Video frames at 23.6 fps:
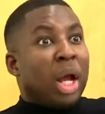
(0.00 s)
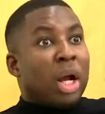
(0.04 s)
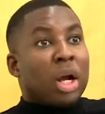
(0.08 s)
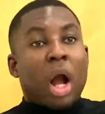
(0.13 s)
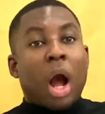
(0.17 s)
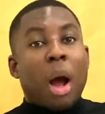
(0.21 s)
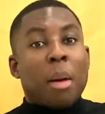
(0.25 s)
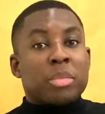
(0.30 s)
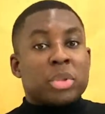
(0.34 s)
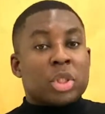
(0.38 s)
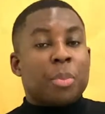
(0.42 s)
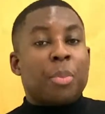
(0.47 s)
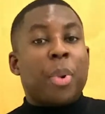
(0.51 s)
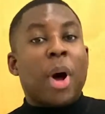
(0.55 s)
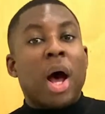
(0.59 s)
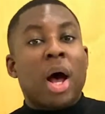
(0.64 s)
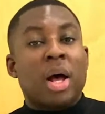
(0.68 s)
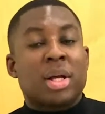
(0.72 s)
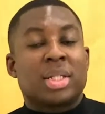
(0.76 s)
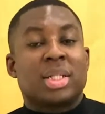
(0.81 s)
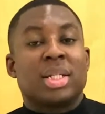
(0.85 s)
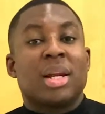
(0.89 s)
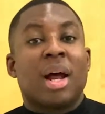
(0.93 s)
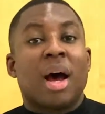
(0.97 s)
come to
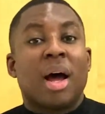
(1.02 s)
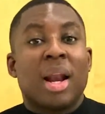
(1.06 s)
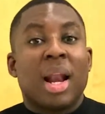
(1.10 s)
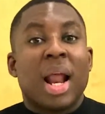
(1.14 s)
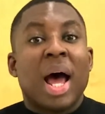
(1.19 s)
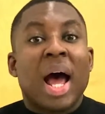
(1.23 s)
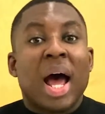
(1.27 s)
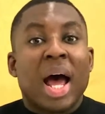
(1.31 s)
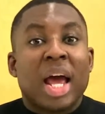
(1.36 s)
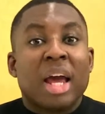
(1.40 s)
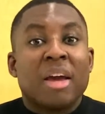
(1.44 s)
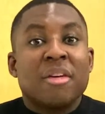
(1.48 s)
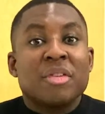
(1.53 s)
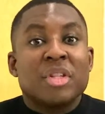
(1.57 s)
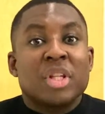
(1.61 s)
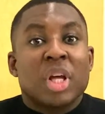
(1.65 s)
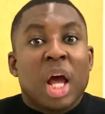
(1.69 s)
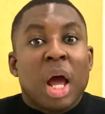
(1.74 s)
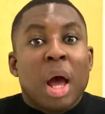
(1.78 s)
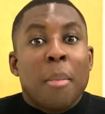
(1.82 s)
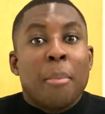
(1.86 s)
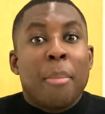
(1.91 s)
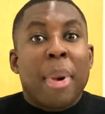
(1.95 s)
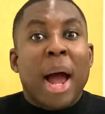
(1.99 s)
pass in our lives
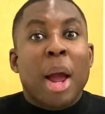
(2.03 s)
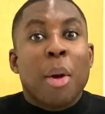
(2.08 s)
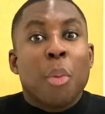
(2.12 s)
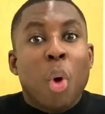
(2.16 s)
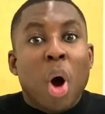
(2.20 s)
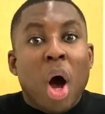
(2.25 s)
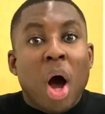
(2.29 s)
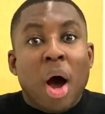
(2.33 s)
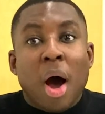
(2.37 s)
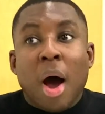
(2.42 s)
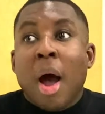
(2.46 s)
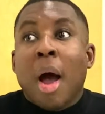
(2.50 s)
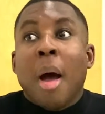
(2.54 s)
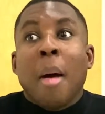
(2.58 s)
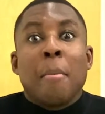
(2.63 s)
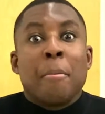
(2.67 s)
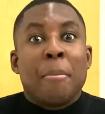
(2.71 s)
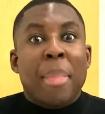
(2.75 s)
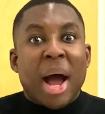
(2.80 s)
by what?